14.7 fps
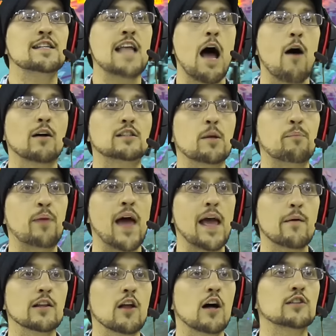Now the
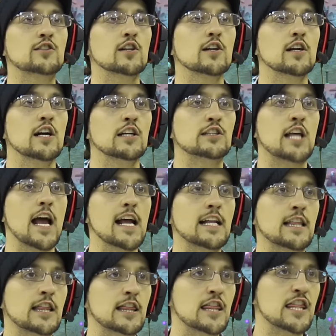penguin launcher. Take
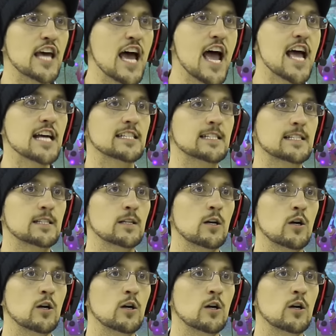this!